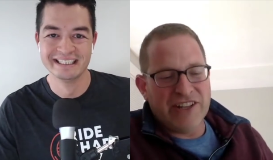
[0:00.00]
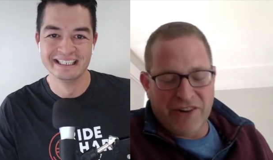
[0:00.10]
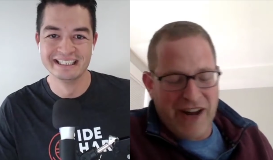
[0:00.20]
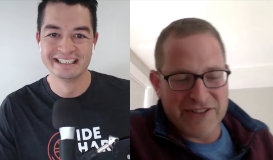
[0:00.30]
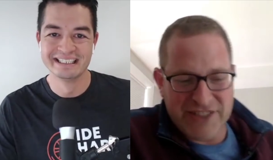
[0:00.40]

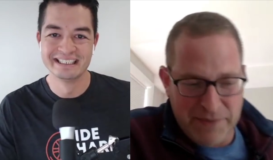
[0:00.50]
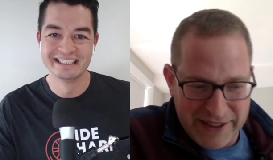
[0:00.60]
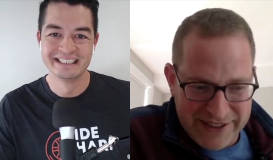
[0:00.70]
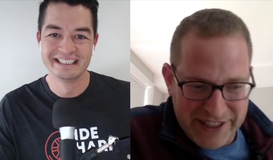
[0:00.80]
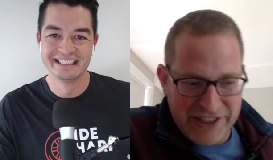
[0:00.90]
Speaker 1: or
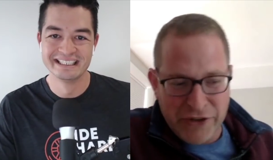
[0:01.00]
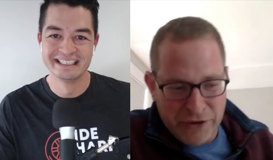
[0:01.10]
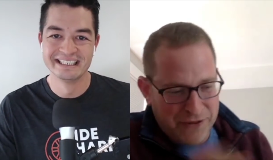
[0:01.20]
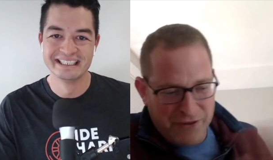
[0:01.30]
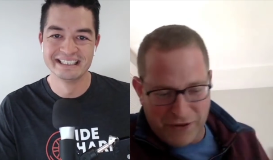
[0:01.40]

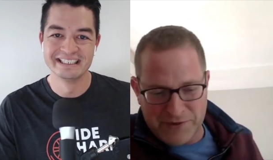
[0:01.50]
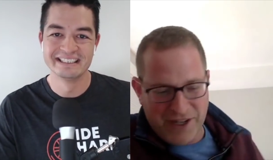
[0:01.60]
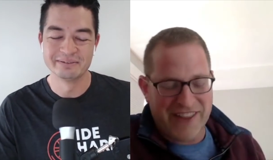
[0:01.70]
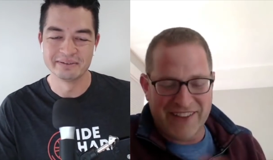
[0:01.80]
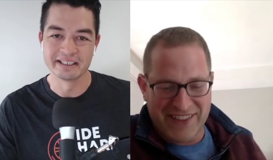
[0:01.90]
LGBTQ groups
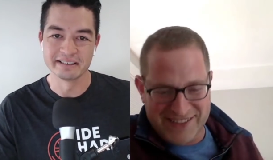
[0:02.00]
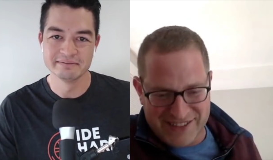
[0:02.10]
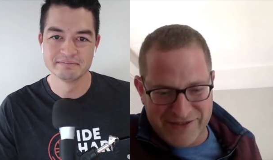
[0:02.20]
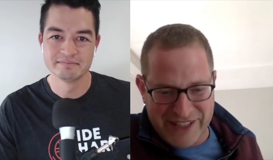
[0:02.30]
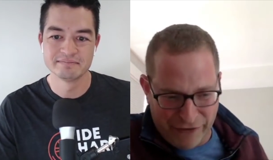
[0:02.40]
are. Like right.
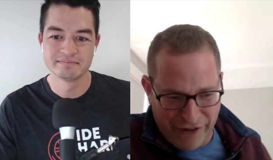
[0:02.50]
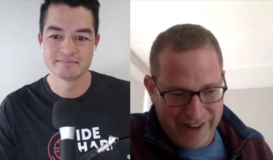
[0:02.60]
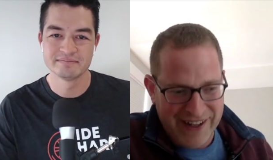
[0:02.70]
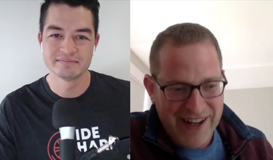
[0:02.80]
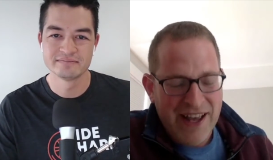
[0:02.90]
it's
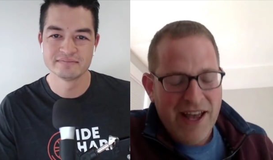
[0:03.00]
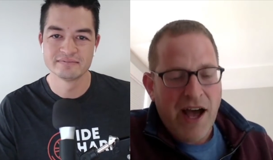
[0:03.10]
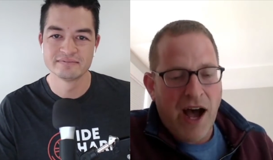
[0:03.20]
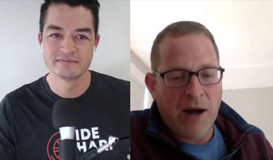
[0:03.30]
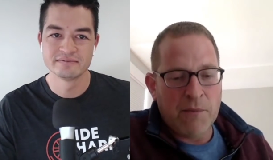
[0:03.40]
different.
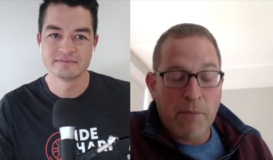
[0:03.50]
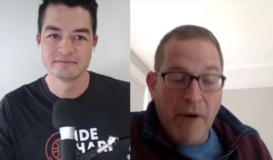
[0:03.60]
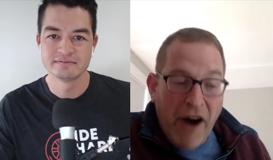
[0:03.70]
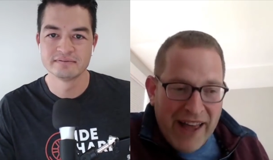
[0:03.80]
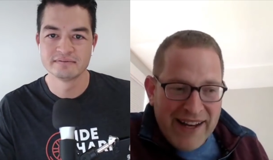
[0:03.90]
Um,
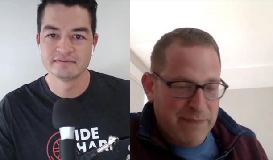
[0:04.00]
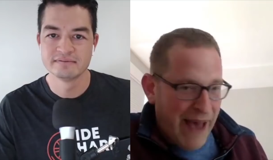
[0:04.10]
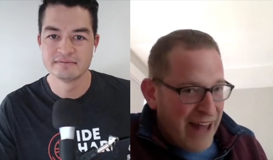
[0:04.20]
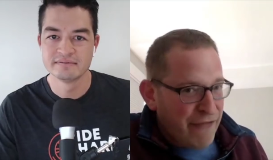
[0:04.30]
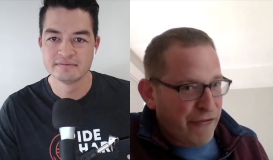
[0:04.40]
but it's
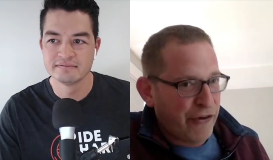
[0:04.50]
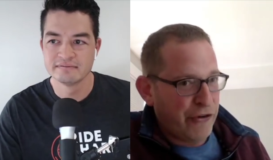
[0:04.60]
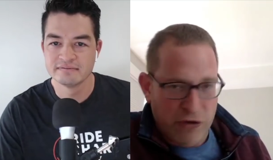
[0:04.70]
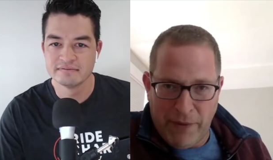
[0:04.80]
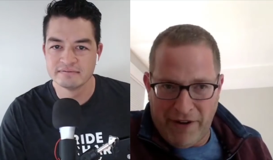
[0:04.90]
bad
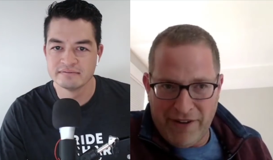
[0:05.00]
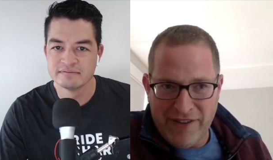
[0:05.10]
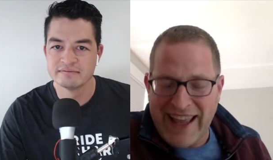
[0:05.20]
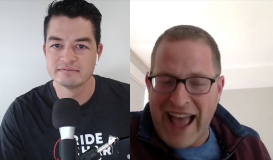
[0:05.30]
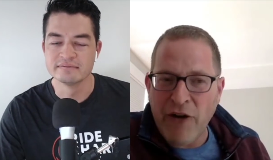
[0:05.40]
for Uber.
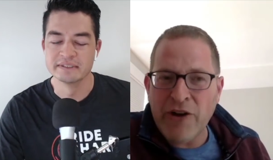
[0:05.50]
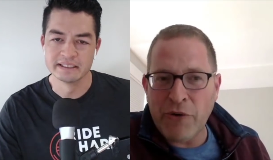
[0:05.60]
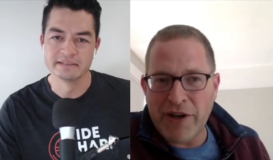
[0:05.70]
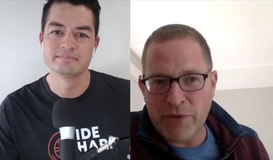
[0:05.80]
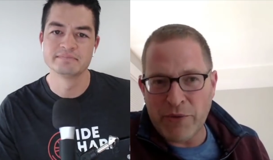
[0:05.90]
Like how
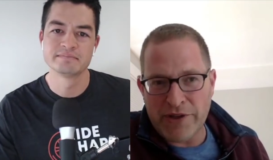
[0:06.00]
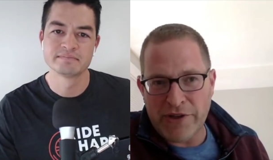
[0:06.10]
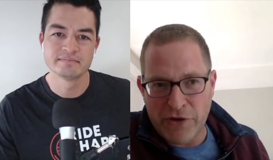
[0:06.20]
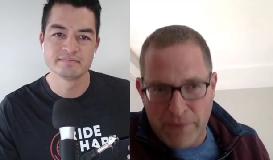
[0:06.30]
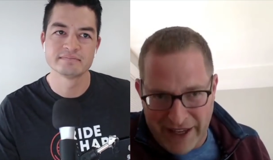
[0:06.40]
annoyed yeah. would
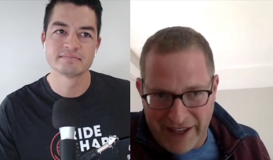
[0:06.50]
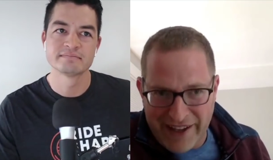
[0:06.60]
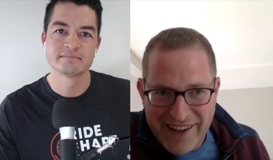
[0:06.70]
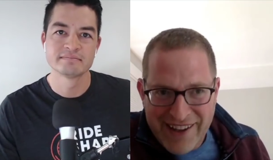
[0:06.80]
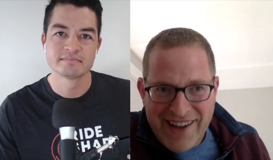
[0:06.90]
you
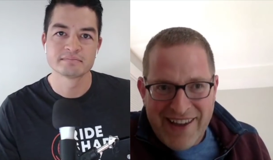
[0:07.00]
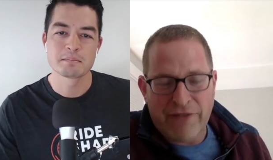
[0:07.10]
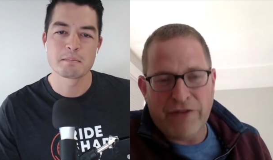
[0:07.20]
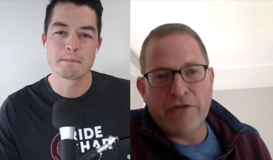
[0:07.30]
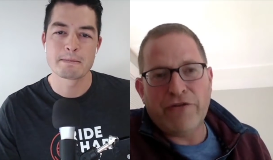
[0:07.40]
be
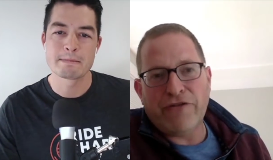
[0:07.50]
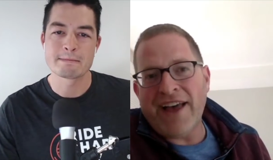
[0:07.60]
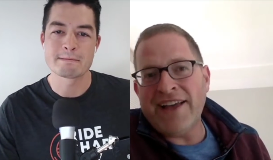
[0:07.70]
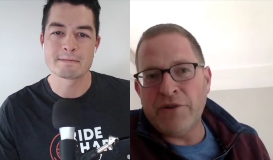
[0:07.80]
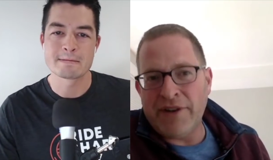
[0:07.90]
if you
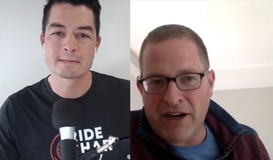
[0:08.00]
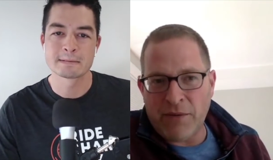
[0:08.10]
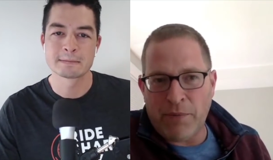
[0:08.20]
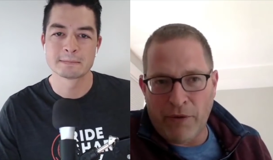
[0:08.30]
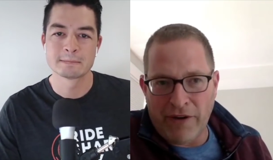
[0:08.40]
fly into an
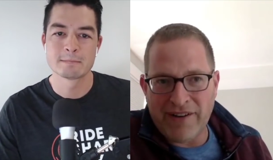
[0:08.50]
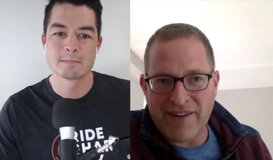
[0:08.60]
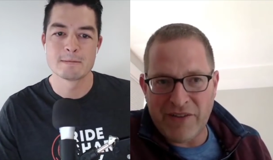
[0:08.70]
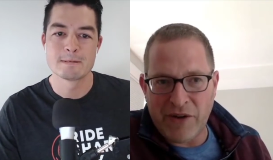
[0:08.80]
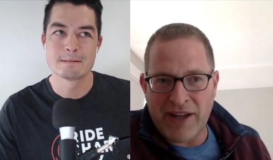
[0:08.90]
airport
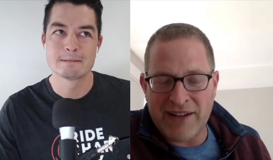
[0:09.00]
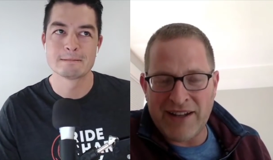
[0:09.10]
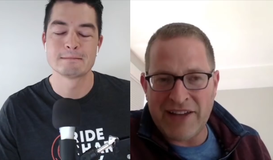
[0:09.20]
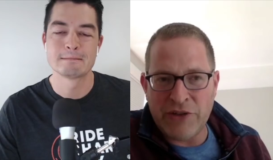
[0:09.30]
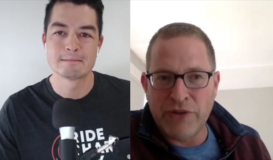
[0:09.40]
and,
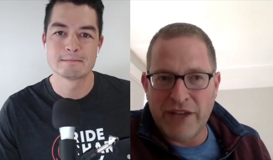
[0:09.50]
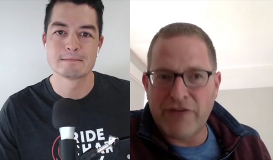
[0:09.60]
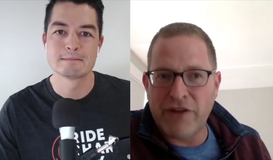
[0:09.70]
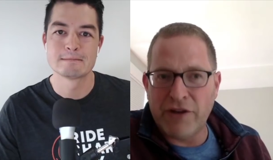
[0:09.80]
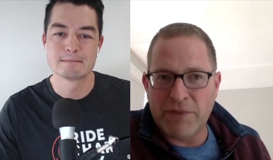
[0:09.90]
and you
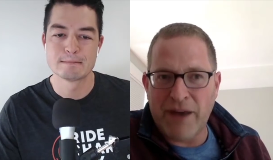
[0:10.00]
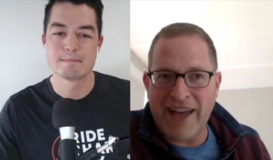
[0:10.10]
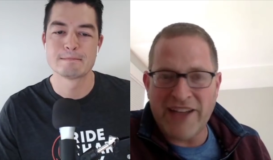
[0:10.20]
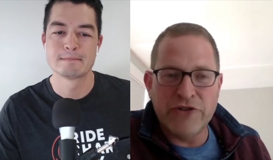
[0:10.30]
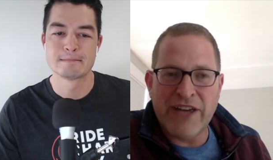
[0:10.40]
live close by
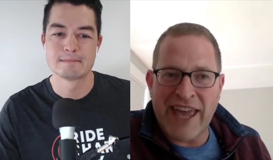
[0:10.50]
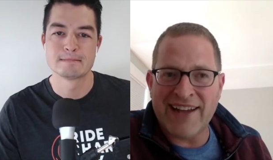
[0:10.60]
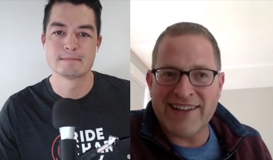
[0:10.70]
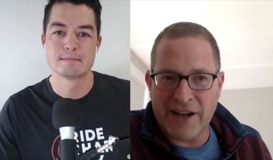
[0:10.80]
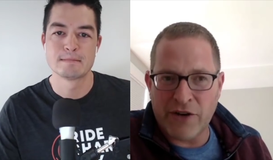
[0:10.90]
and you
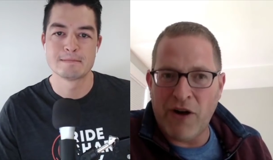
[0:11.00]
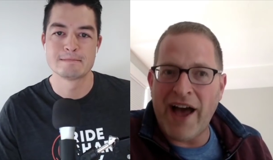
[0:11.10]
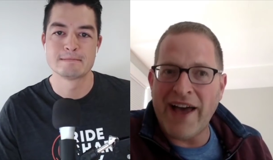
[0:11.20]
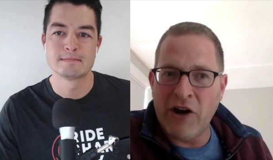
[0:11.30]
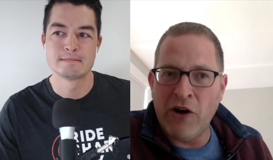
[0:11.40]
can't get a
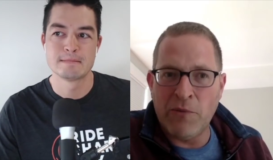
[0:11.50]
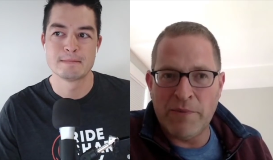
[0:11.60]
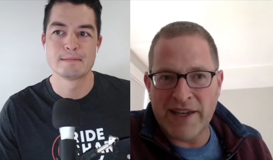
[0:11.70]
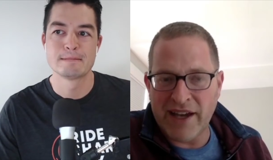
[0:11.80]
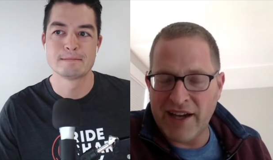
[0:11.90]
ride home
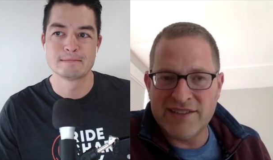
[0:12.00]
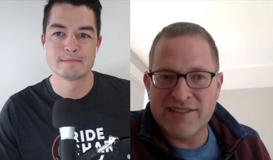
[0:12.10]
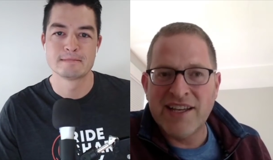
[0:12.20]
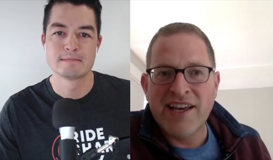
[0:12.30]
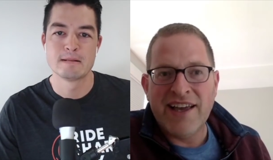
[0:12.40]

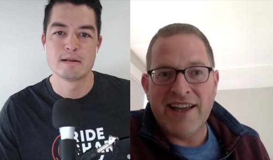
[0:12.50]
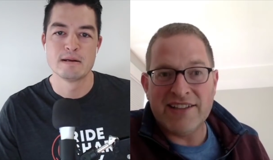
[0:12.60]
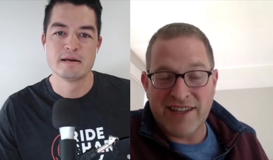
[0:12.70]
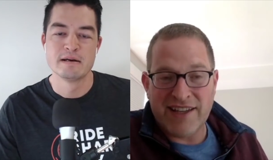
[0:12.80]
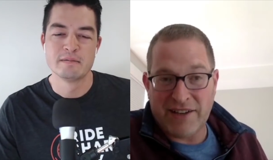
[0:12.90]
because
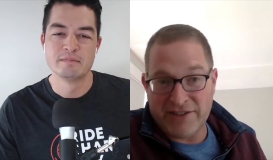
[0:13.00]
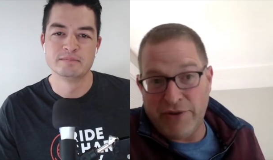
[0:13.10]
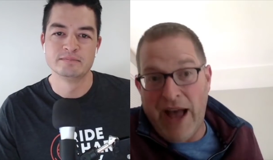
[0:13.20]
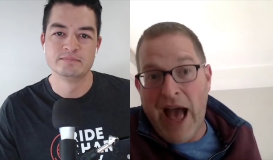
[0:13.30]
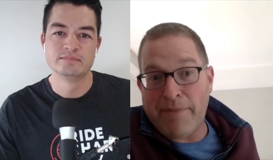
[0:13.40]
it's not because
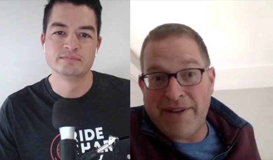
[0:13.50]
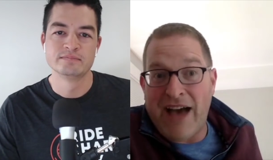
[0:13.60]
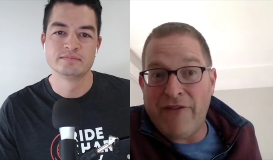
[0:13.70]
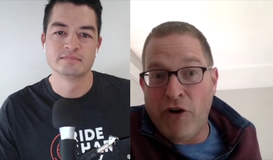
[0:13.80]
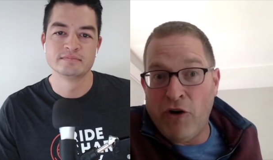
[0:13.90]
you happen to
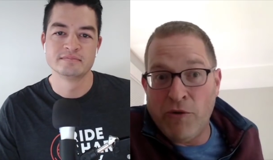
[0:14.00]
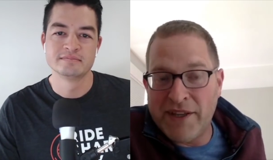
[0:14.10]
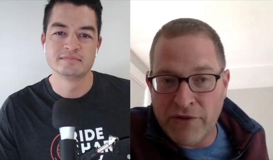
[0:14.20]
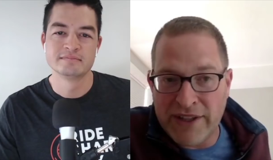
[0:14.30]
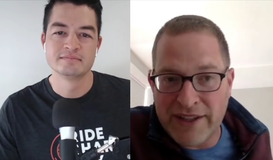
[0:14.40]
have a home
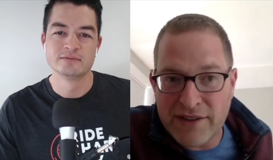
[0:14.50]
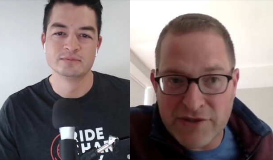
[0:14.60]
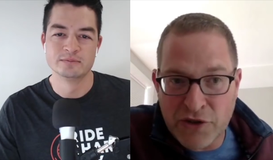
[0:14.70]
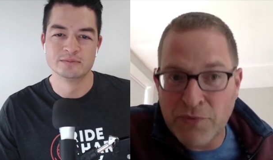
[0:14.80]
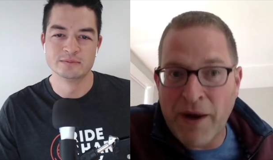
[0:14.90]
that's only
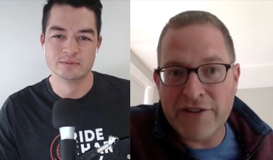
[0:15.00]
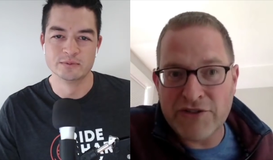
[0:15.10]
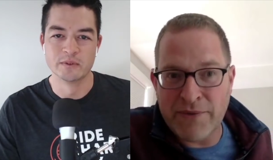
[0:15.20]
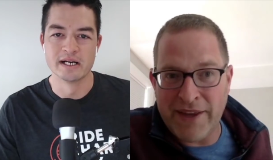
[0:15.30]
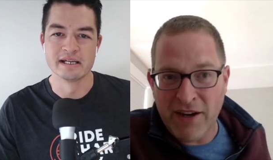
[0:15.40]
two
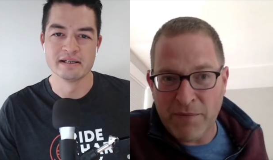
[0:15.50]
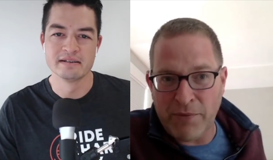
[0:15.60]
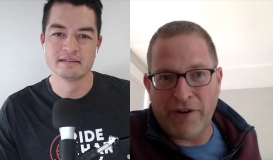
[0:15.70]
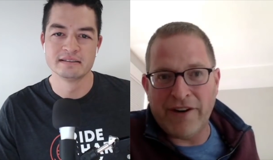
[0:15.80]
miles from right. the airport.